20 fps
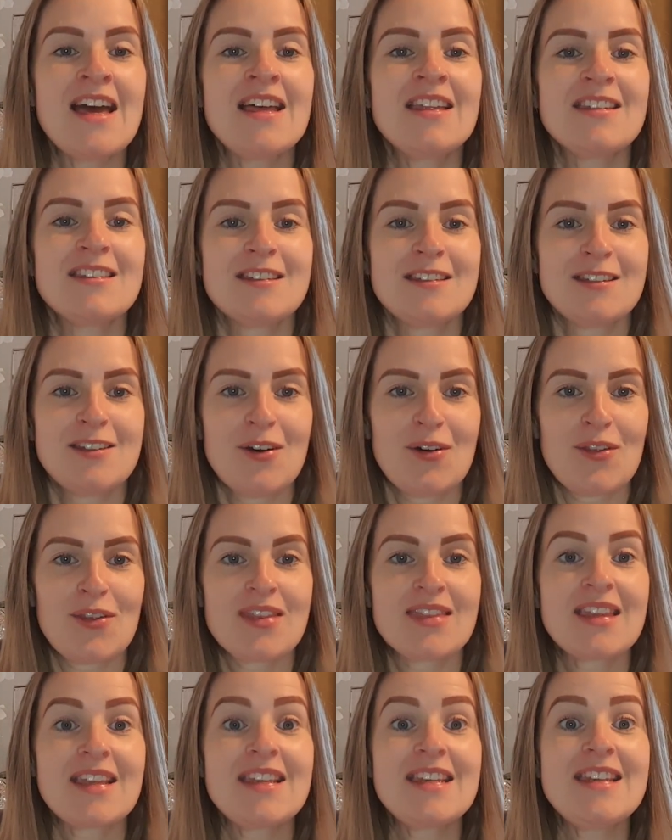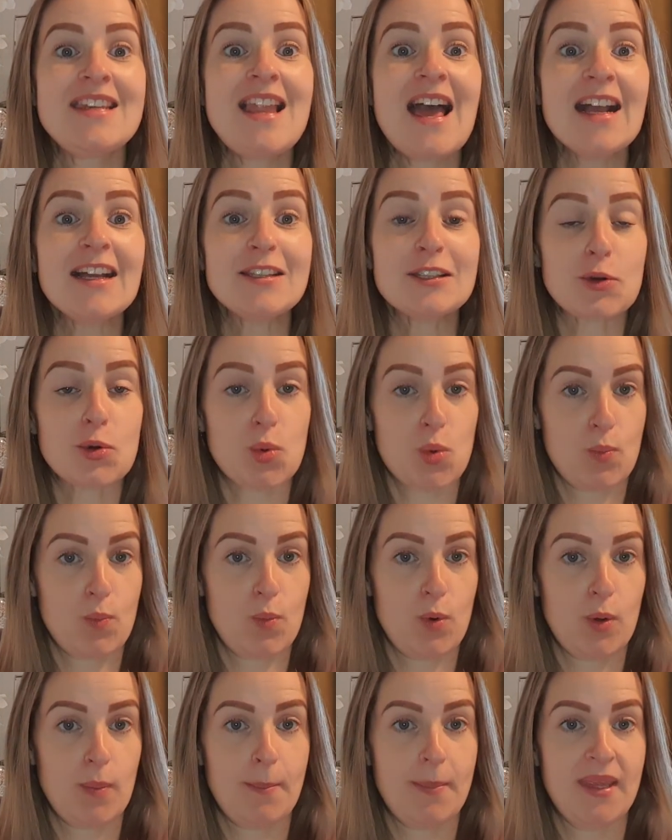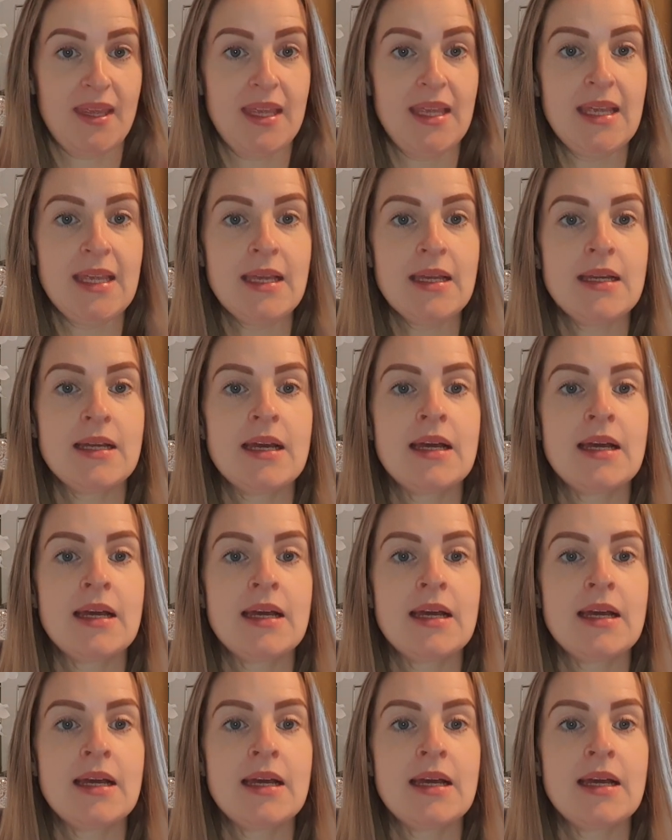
So the next group would be